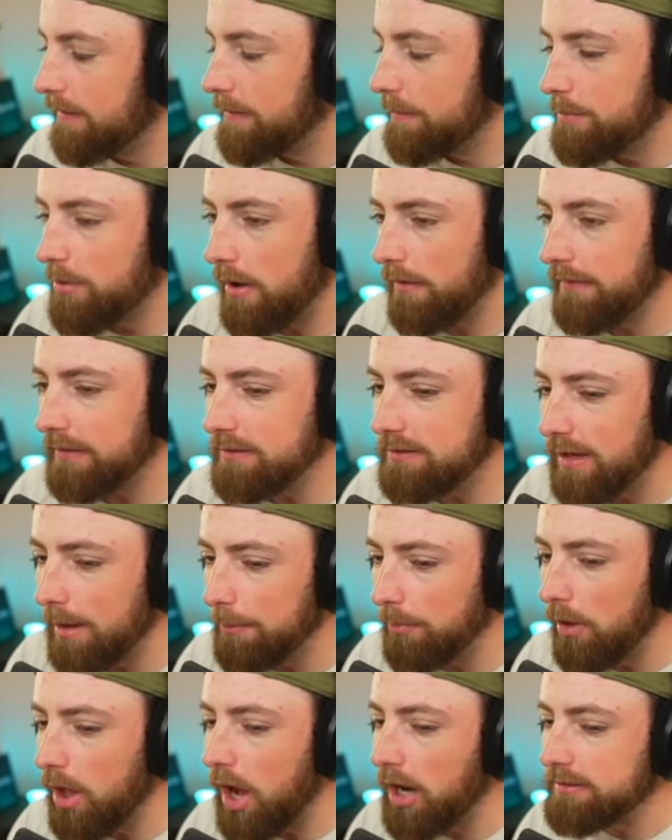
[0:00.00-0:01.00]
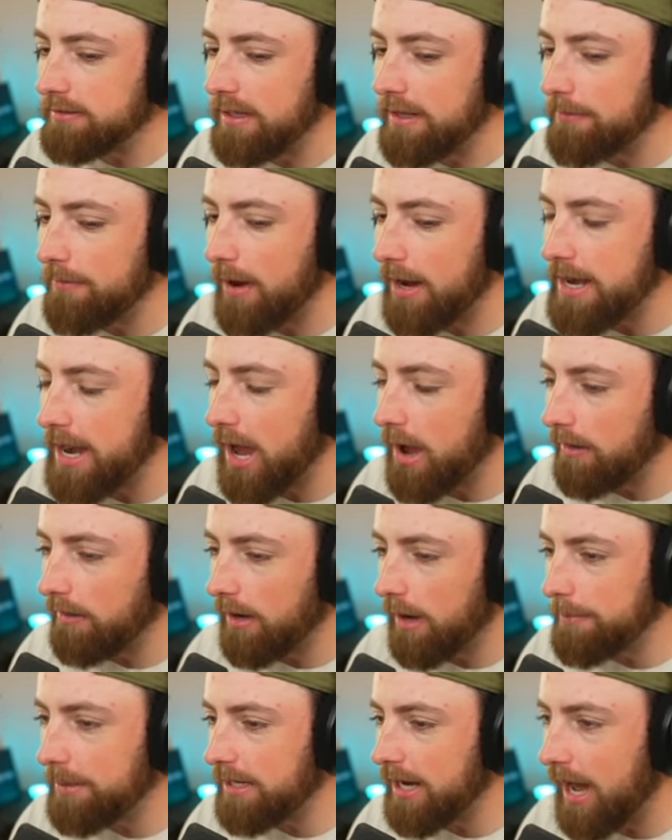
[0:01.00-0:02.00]
Bro, at least I'm locked in right now.
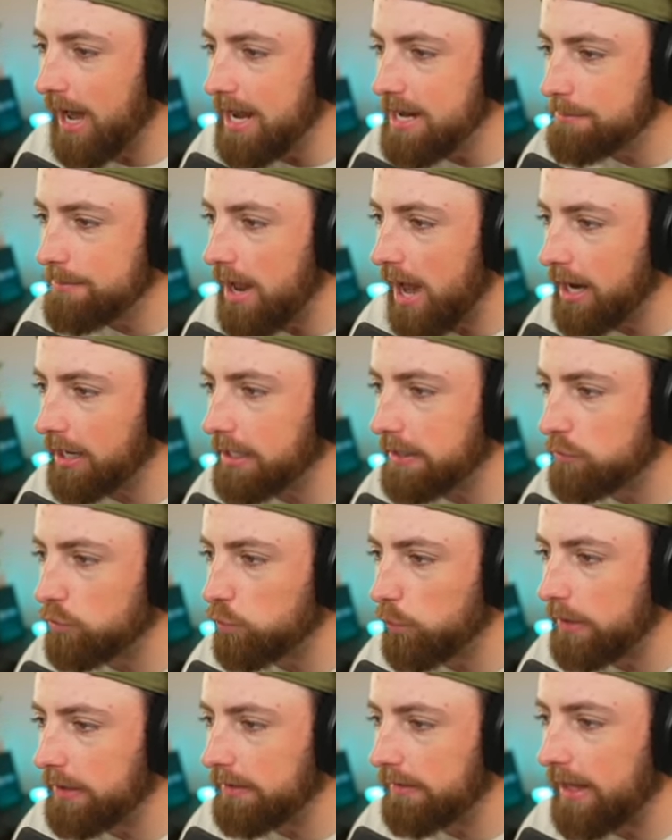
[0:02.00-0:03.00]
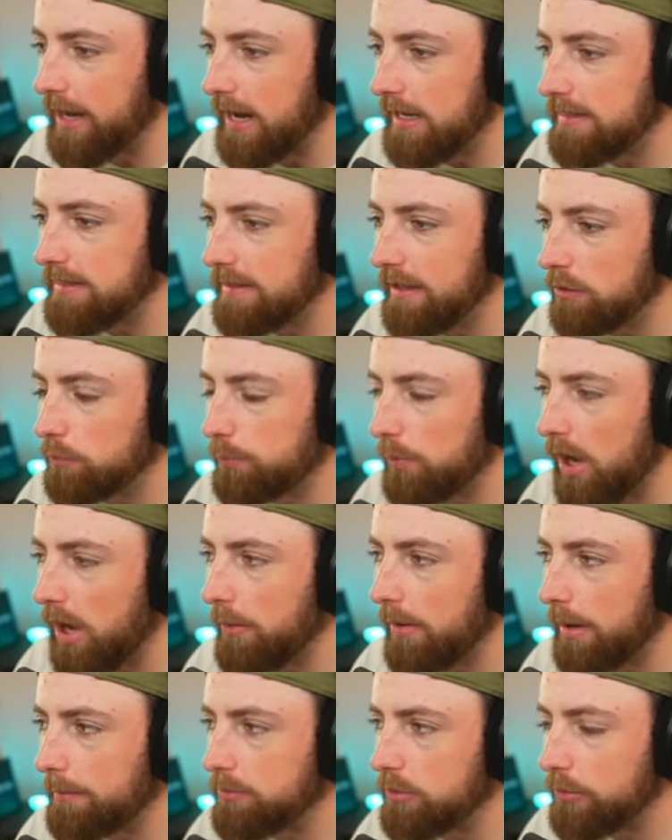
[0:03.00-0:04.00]
I mean, I am not going to swing late. I think that's probably
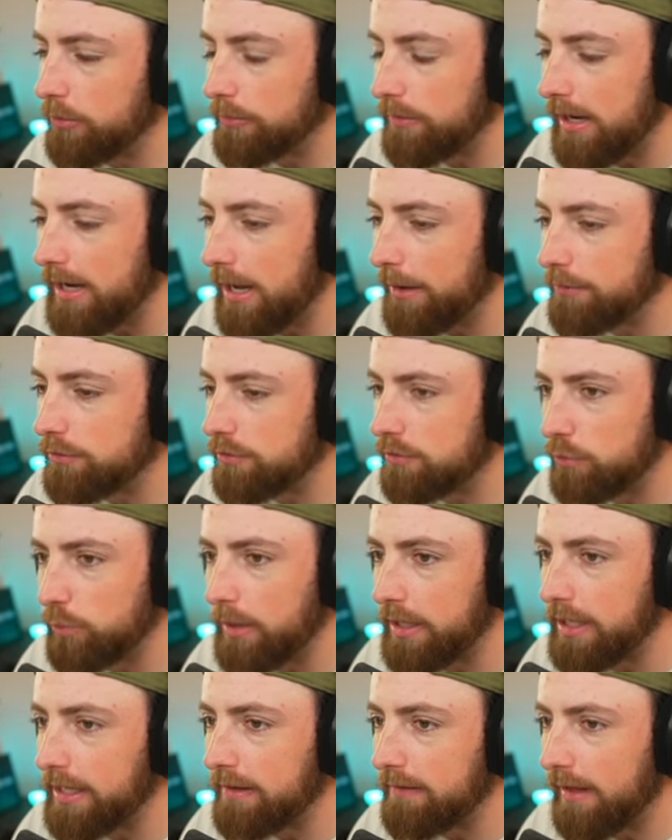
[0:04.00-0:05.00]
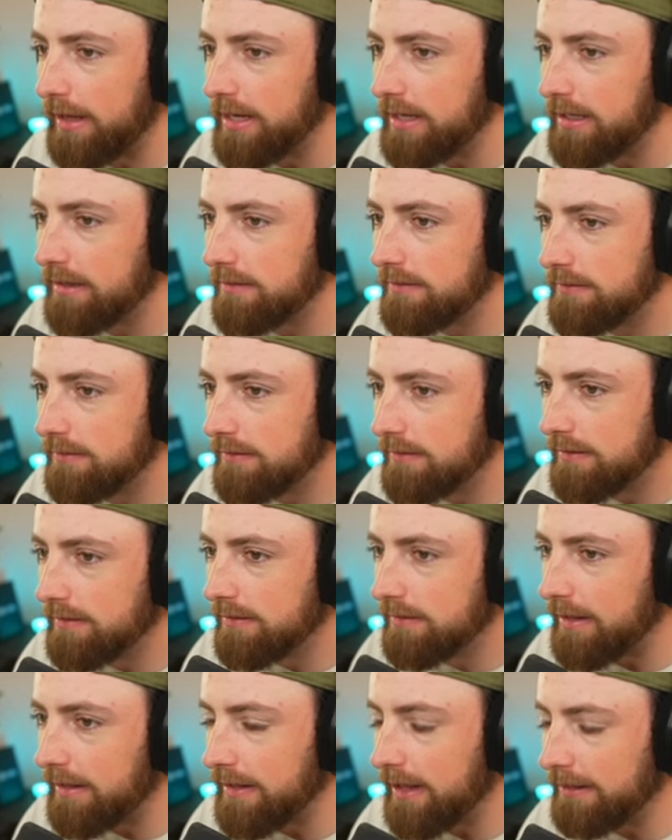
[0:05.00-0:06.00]
what I'm doing right now is just swinging late.
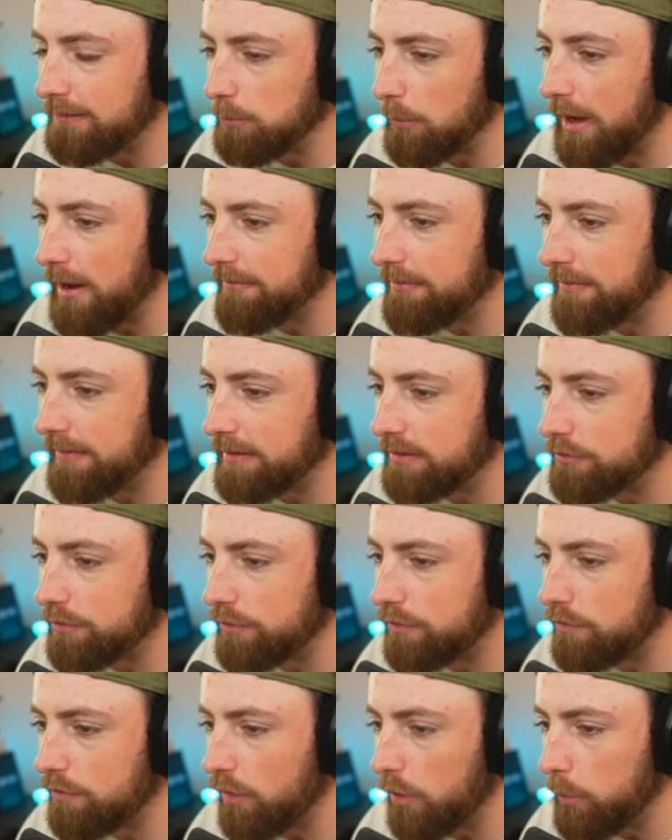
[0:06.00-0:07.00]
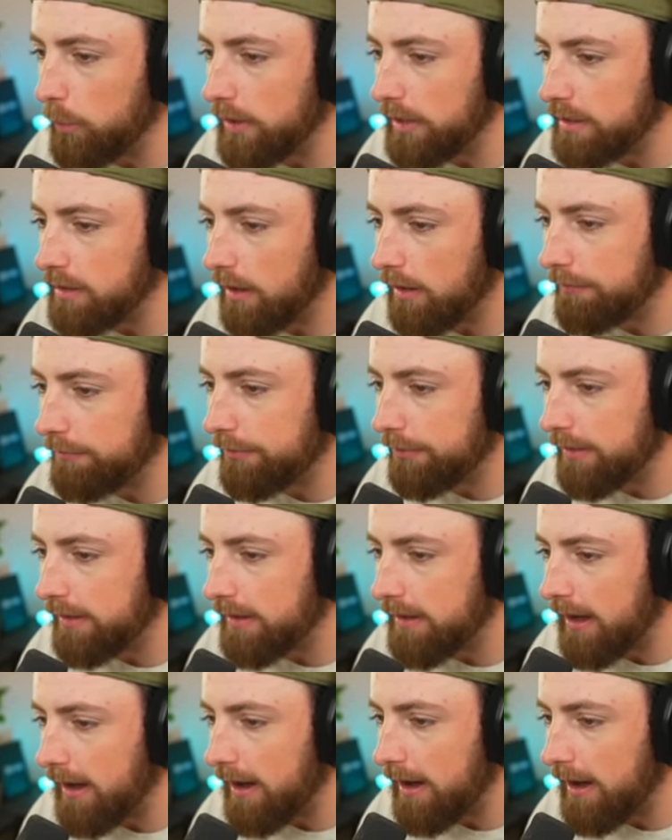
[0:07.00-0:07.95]
And that's why everything is just so weak off the